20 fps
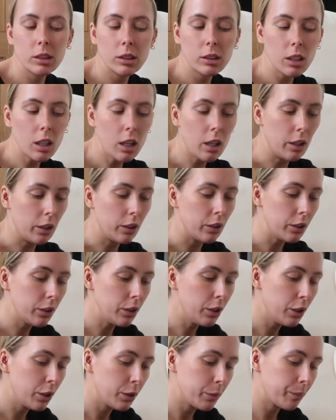
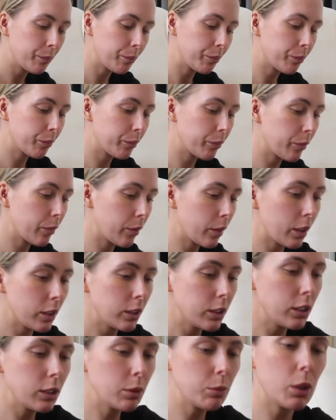So,
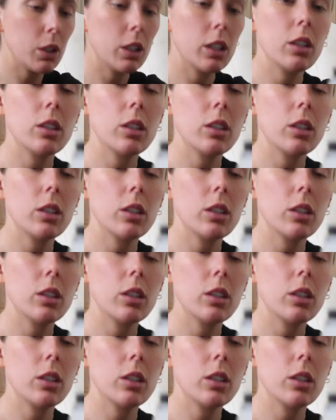this is what it